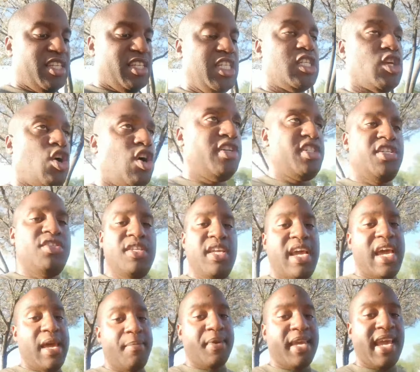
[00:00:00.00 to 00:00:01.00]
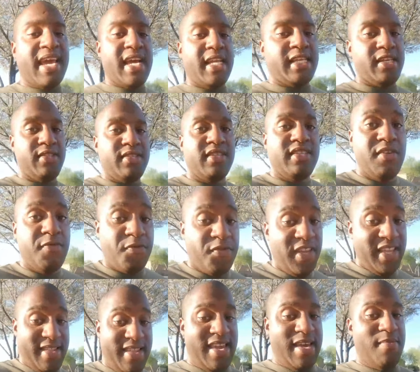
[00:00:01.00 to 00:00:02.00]
he's always using arm cannon to
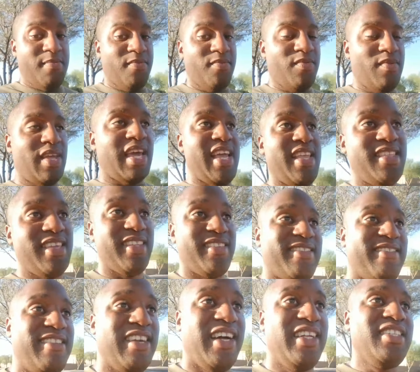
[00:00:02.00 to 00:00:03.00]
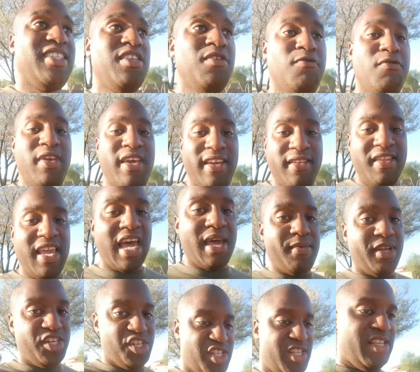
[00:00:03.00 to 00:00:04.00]
defeat them, and it's done severe
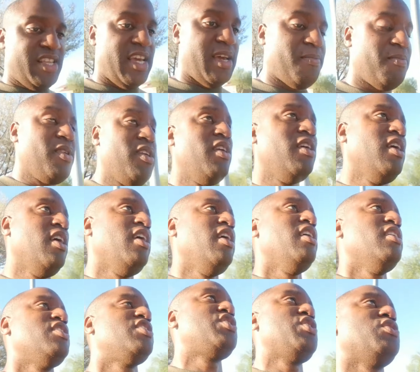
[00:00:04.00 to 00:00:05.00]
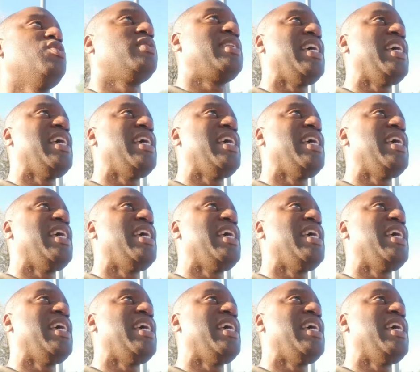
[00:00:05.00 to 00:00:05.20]
damage to them. So